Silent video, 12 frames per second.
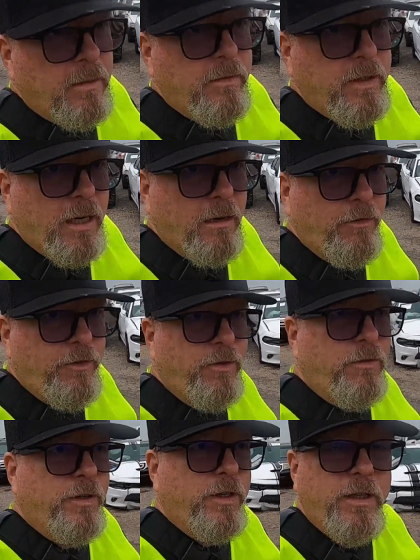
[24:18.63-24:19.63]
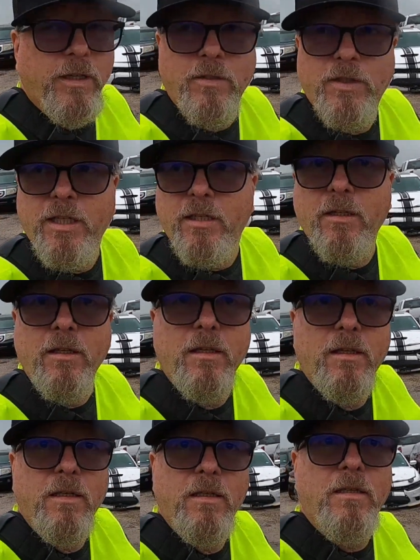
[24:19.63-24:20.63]
We've got a few videos here
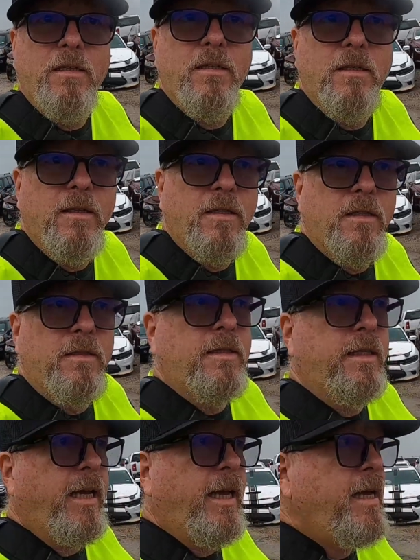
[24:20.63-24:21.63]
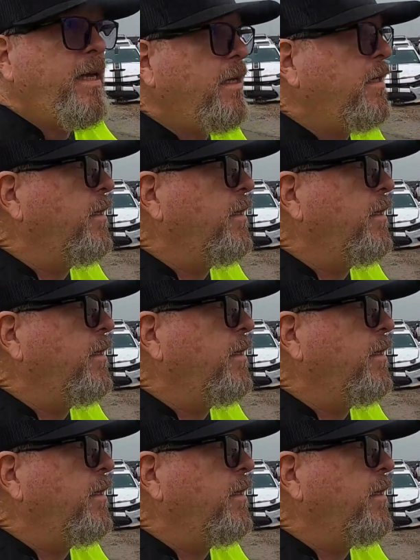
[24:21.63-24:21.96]
today.